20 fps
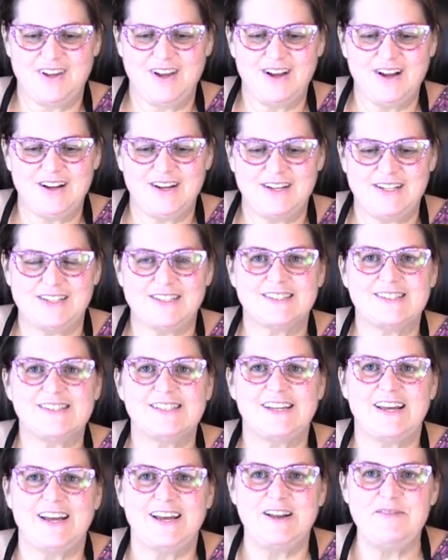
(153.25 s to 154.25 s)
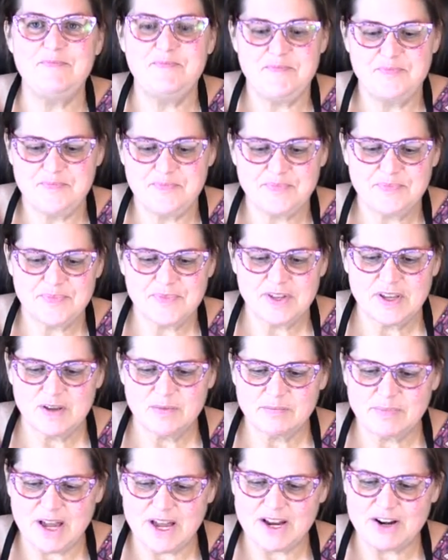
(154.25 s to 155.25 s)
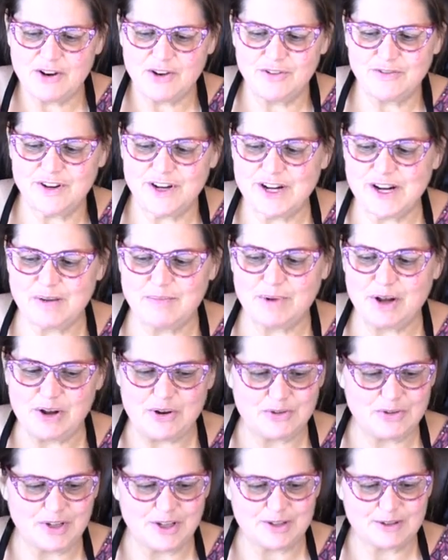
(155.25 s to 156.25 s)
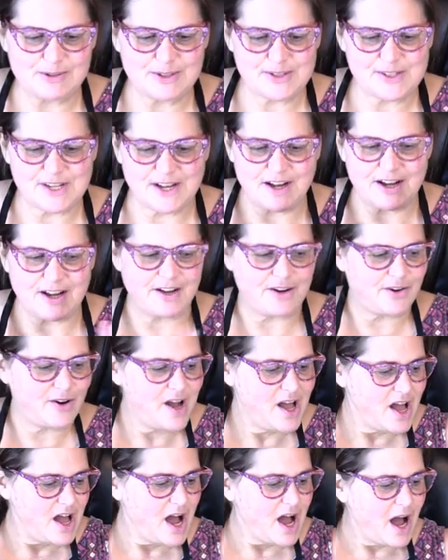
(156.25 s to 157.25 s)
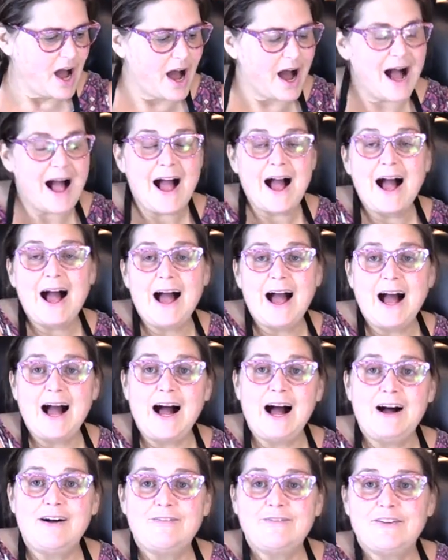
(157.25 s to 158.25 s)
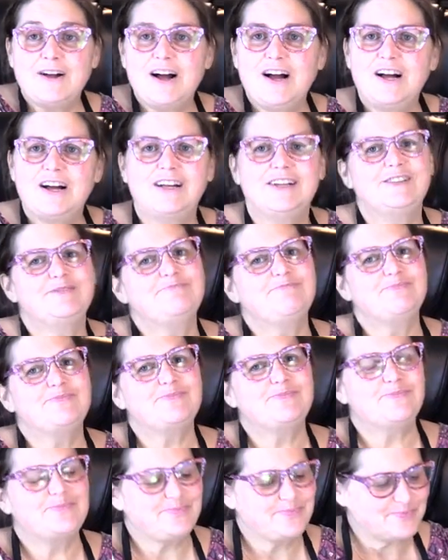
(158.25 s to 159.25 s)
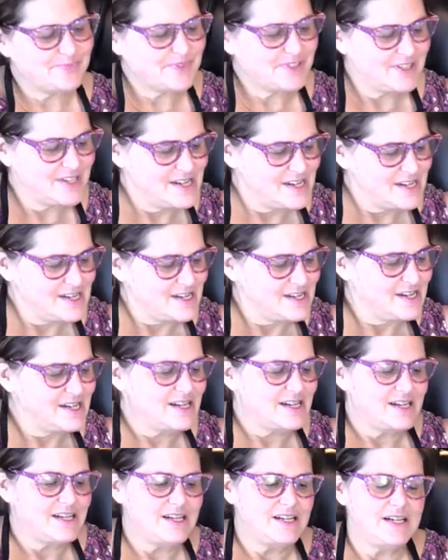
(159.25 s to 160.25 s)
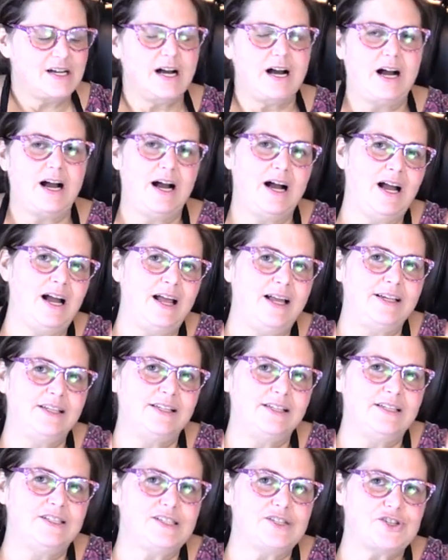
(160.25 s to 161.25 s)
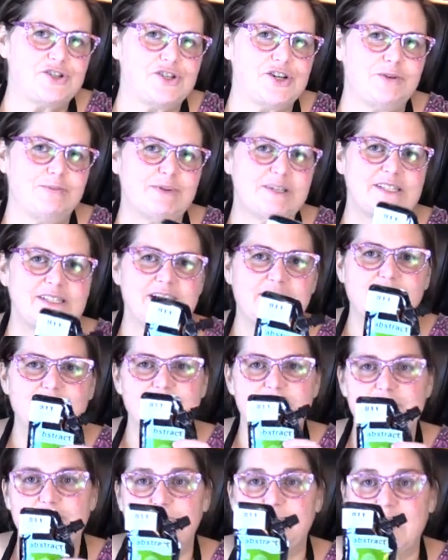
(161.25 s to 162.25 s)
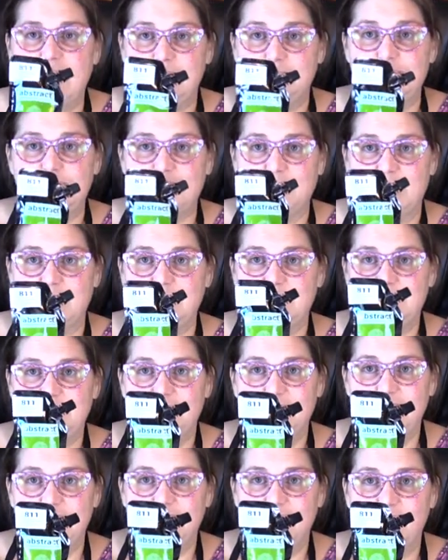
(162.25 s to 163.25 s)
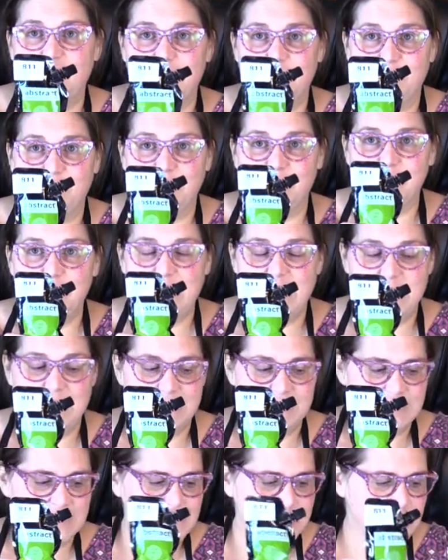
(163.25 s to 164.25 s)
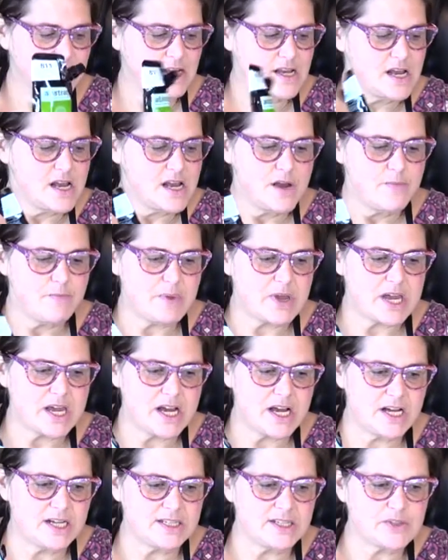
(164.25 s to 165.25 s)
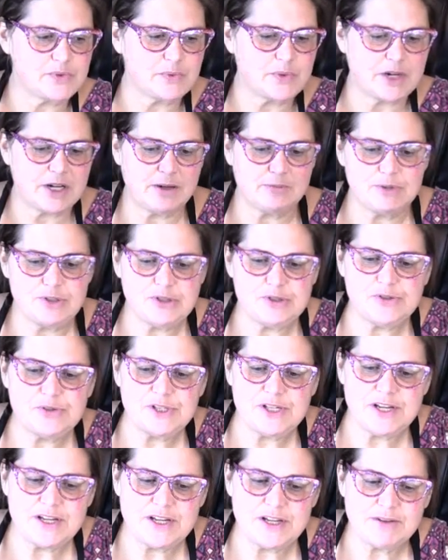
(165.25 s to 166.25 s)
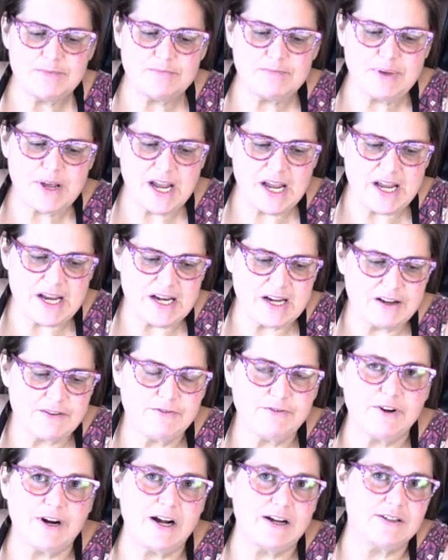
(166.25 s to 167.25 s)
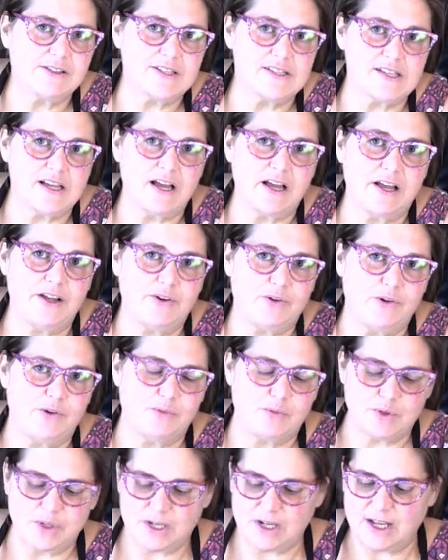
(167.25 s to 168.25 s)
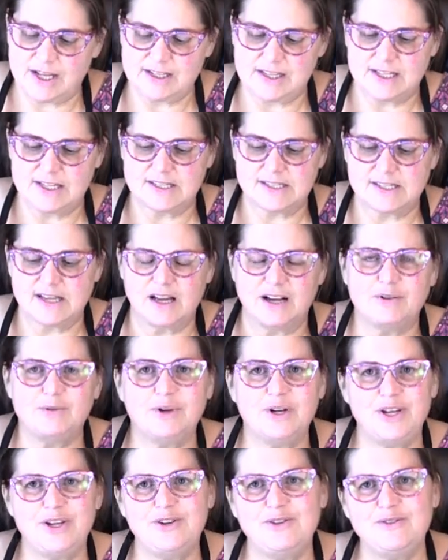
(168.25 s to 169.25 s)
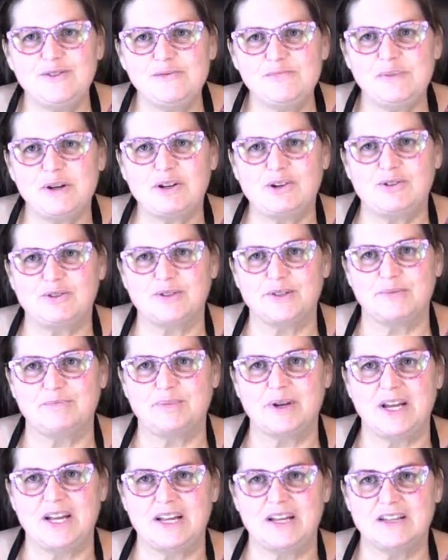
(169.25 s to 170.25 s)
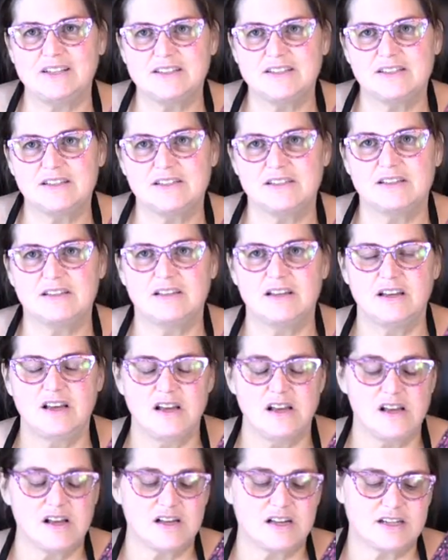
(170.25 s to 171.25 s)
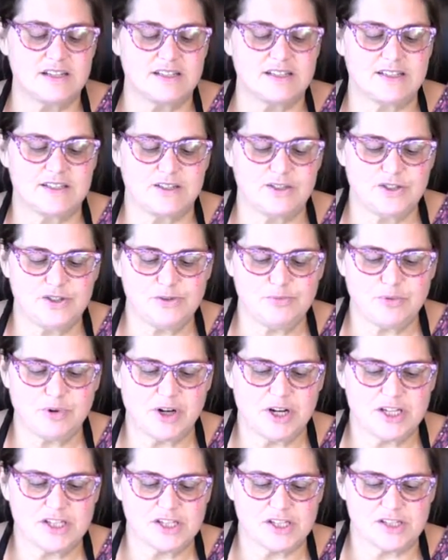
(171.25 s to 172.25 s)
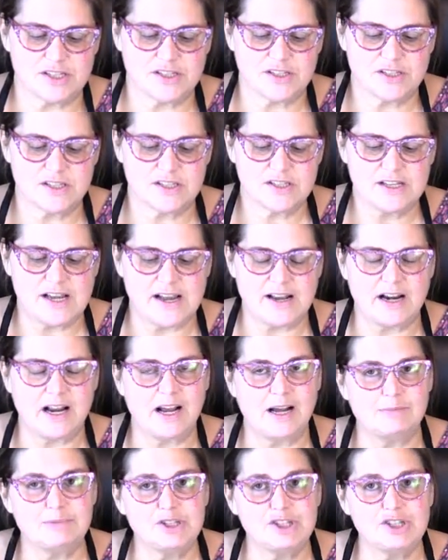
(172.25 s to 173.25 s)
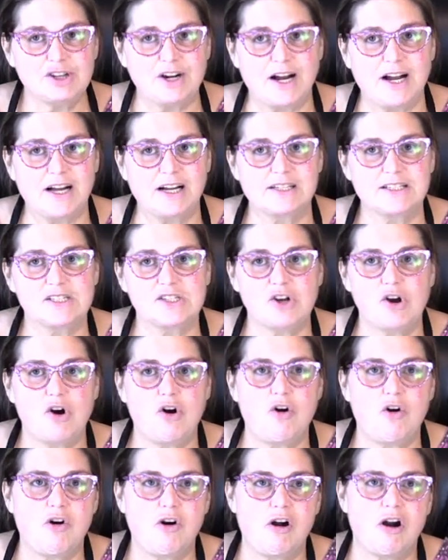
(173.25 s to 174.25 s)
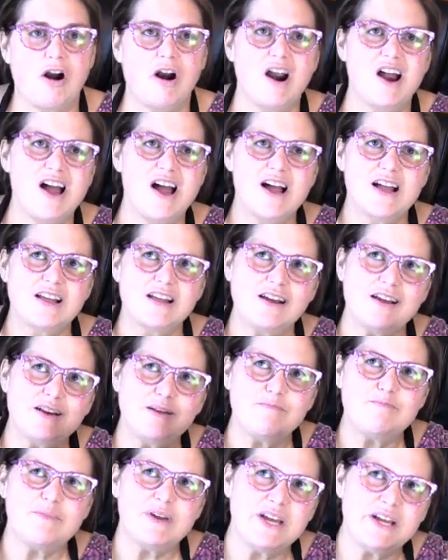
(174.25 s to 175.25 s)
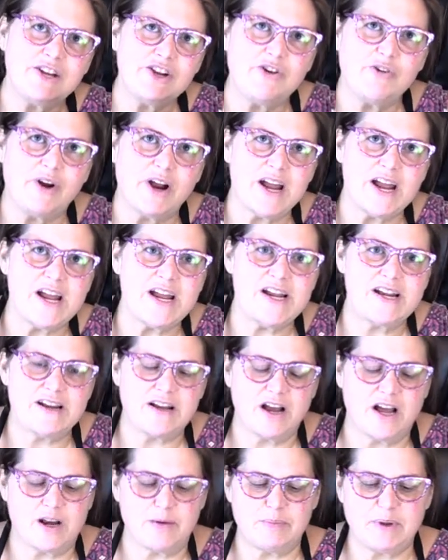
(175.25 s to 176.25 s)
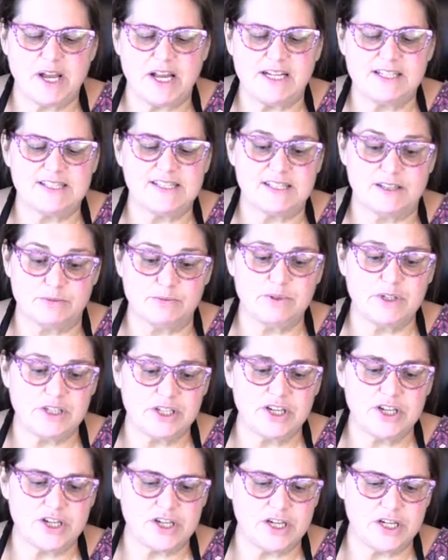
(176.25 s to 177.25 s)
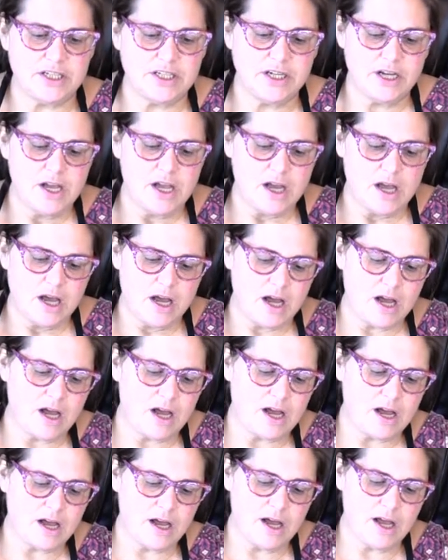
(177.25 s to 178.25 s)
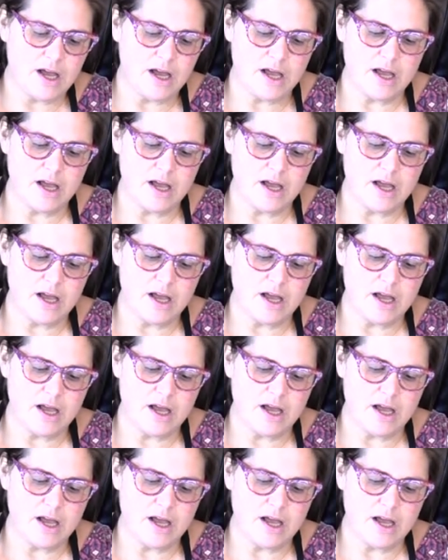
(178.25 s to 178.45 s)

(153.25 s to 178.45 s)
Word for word: uh, today. Paint over it in my own little style. I have, I treated myself to some abstract acrylic paints because when I'm doing painting for outside on wood like this, I don't want to use my golden paints because they're too precious. And abstracts are kind of mid-grade kind of paints. They're really good. Uh,